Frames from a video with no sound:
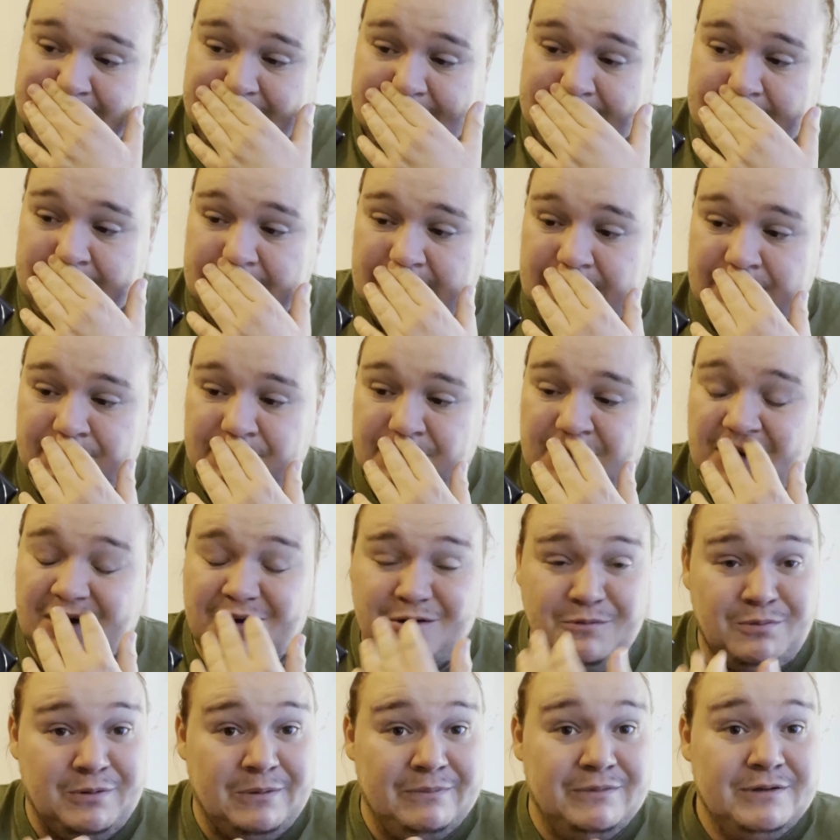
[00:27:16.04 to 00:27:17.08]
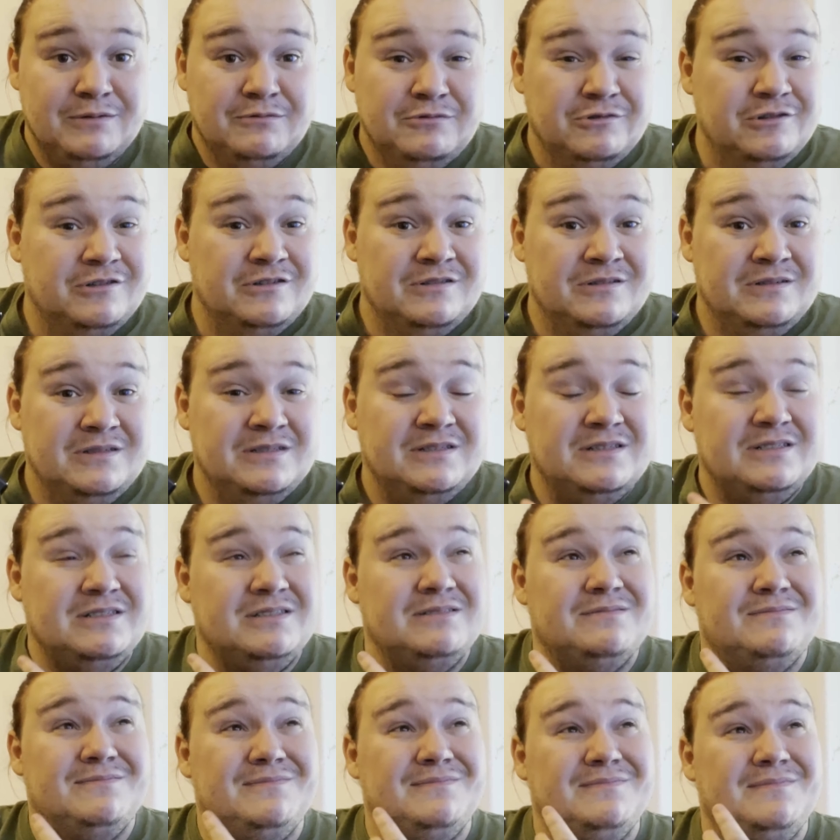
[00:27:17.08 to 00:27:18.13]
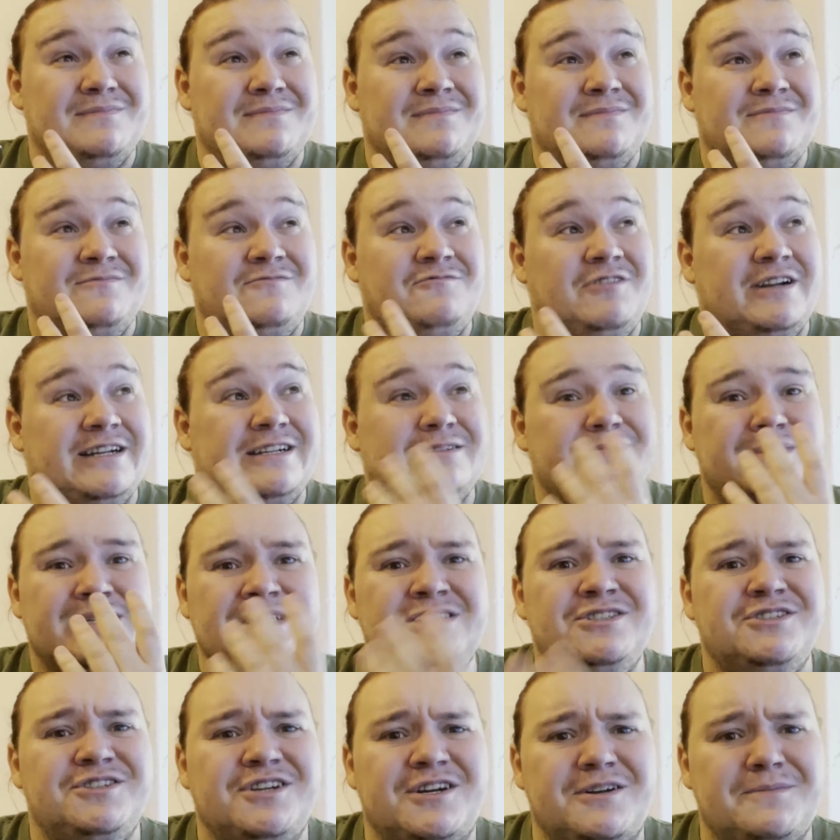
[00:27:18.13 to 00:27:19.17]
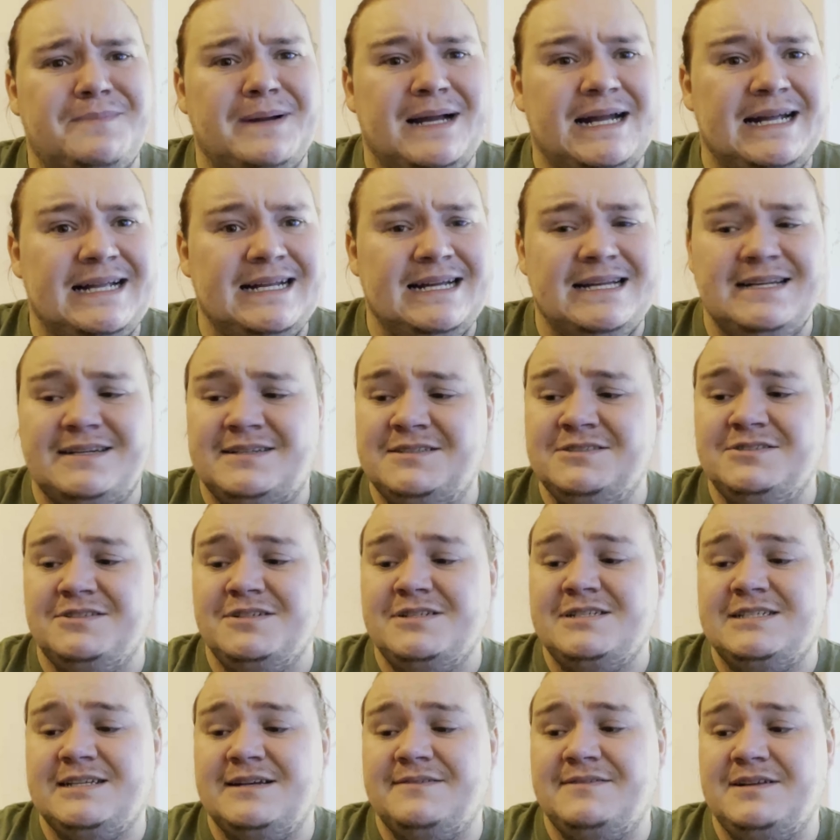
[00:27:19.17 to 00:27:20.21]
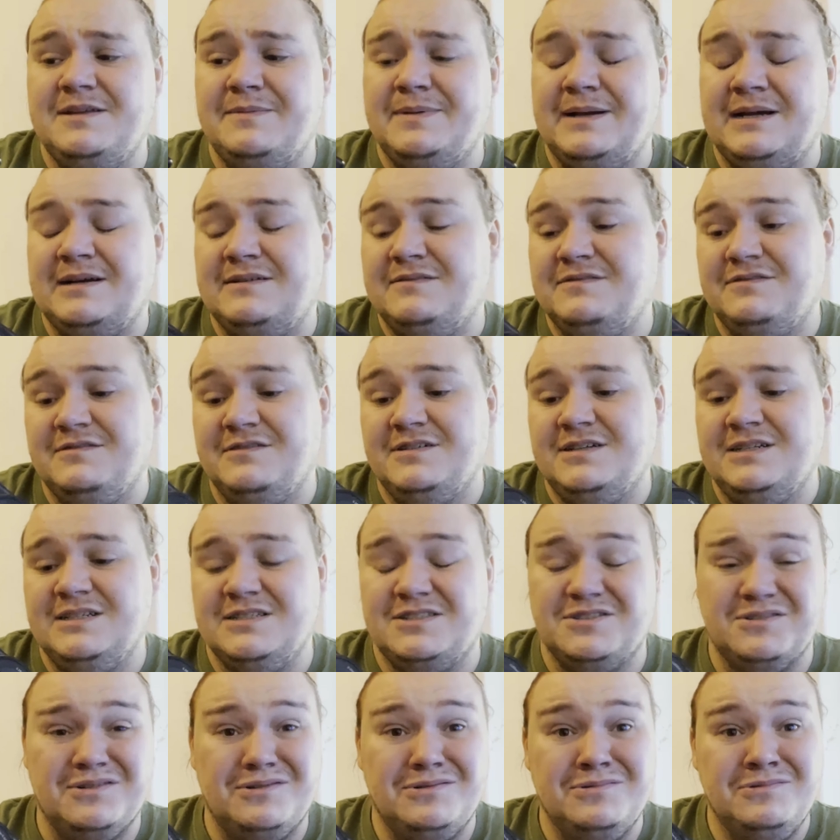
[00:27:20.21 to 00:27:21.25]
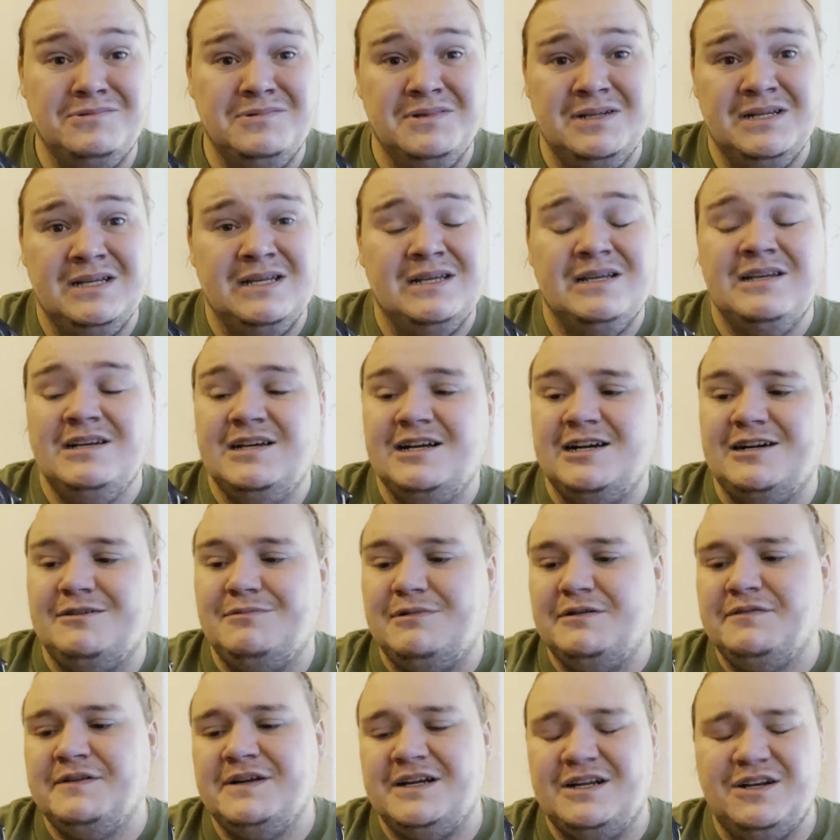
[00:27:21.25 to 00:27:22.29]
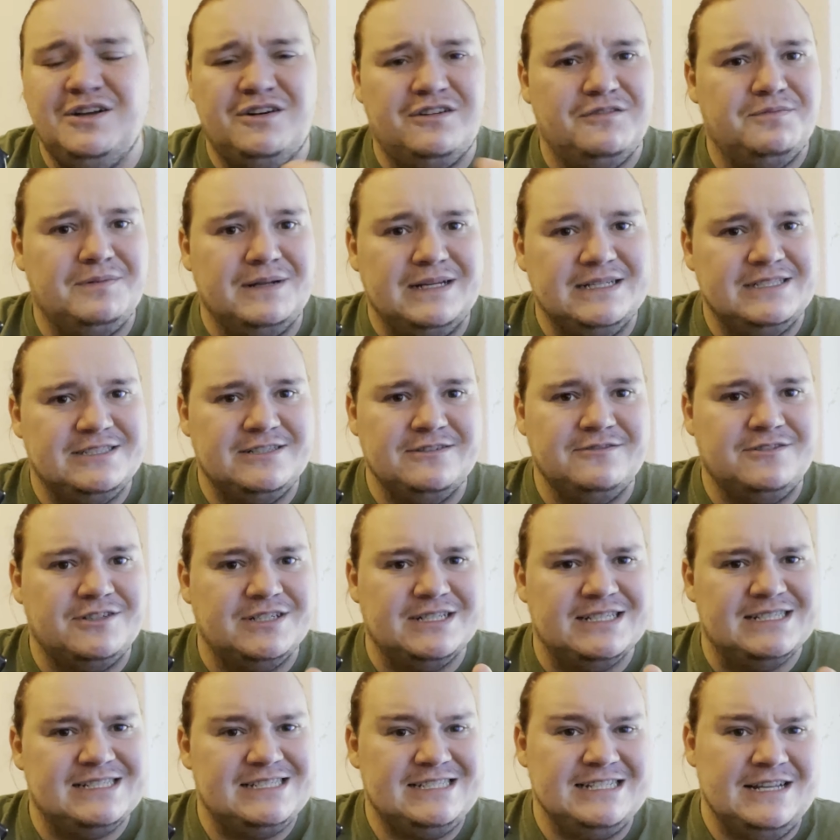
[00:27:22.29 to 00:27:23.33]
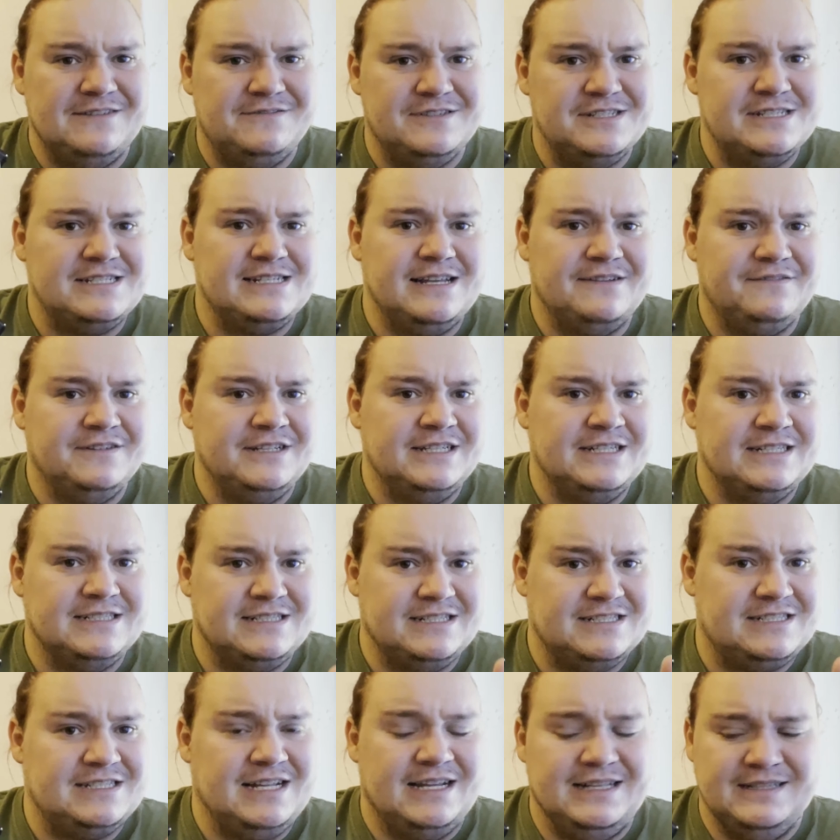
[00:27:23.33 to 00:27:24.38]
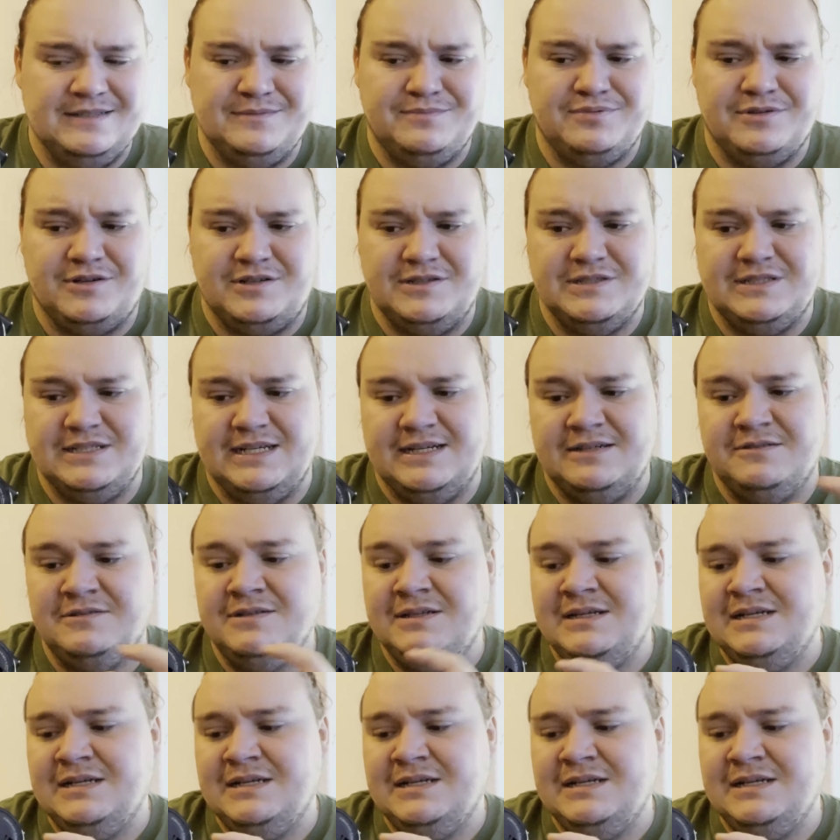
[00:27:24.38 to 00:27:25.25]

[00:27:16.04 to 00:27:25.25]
I probably wouldn't recommend you go pay £870 for it at all. I think a lot of places have got it at £770 as the standard price now.